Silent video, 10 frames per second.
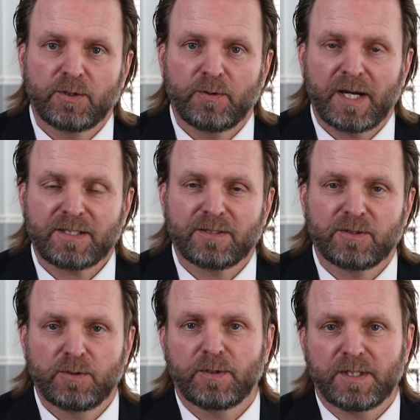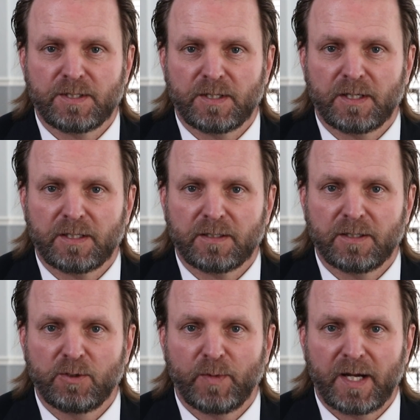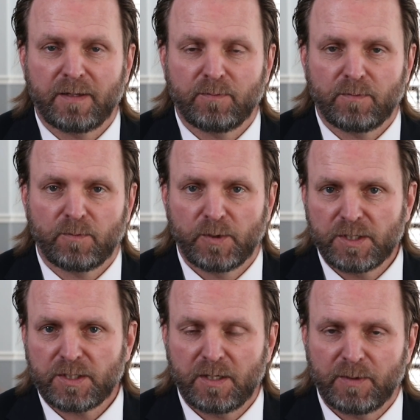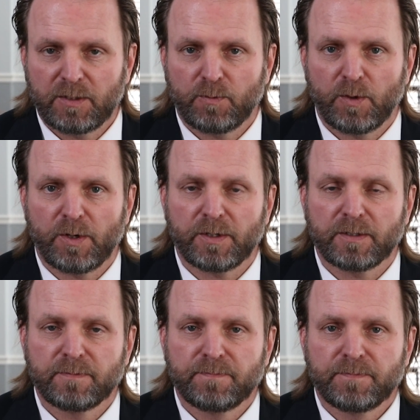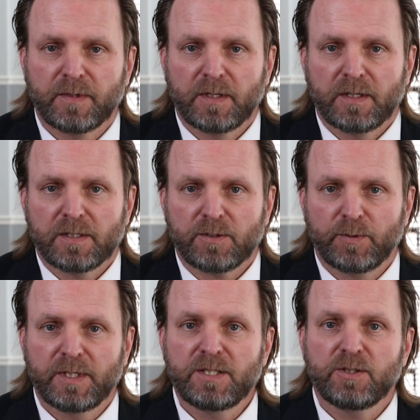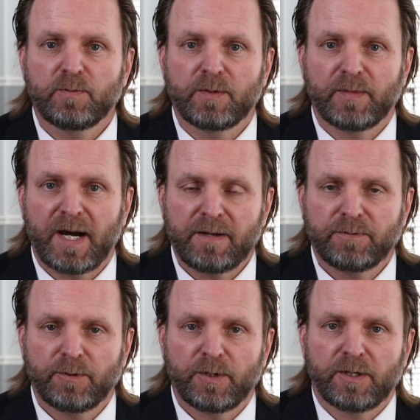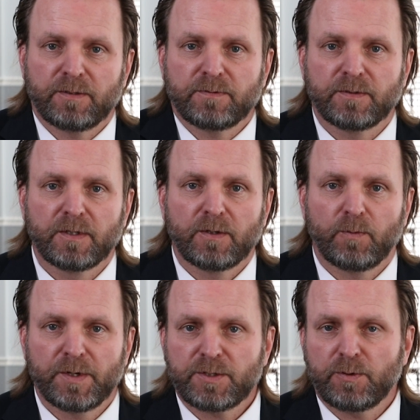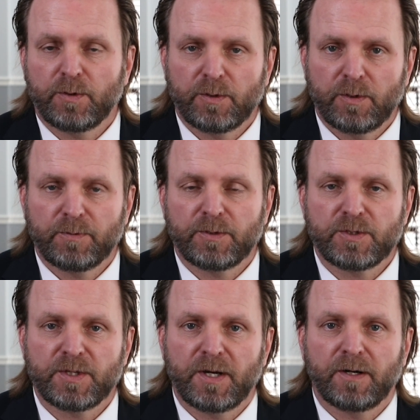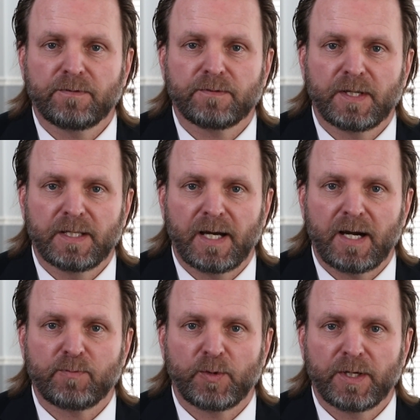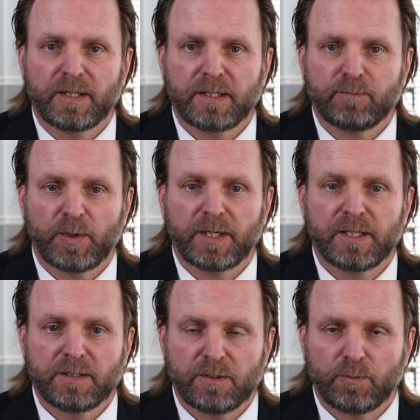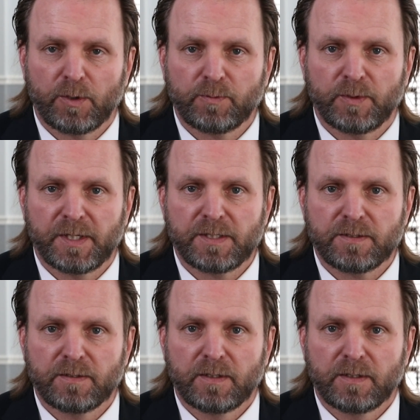you actually do get sick, and you might risk coming to work. So we need you to be mindful of what's going on with yourself and not bring it into the workplace.